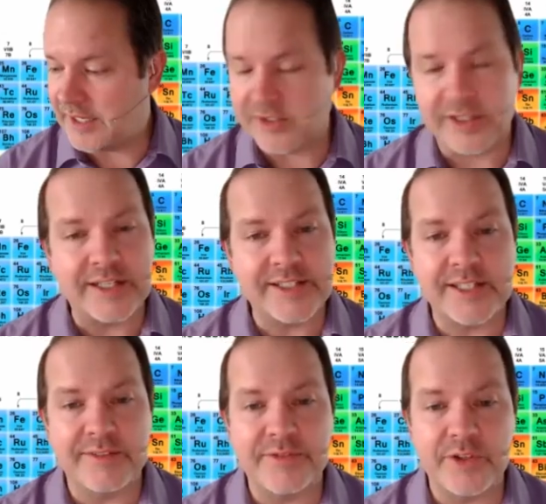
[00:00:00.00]
And you're going to
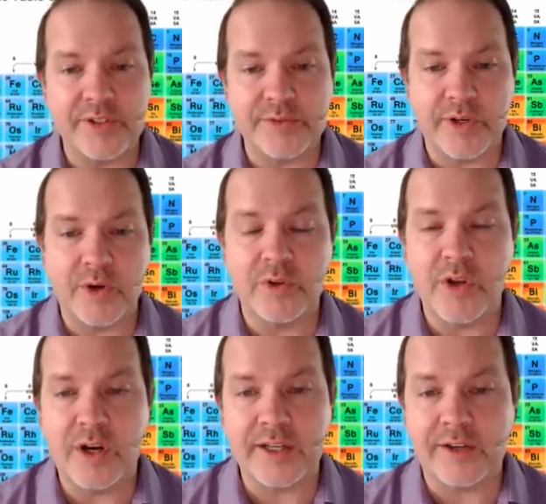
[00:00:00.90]
see a few as we go
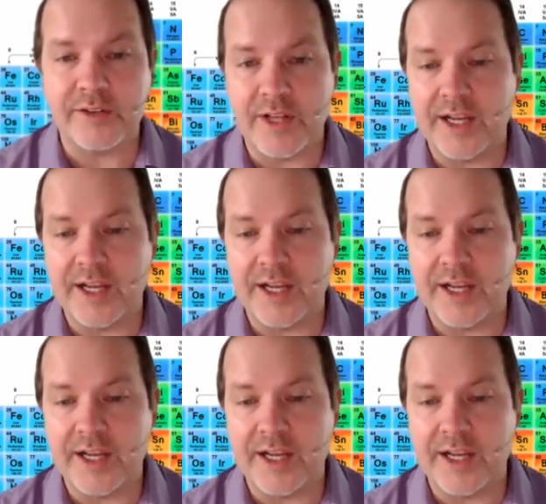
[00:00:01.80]
along here,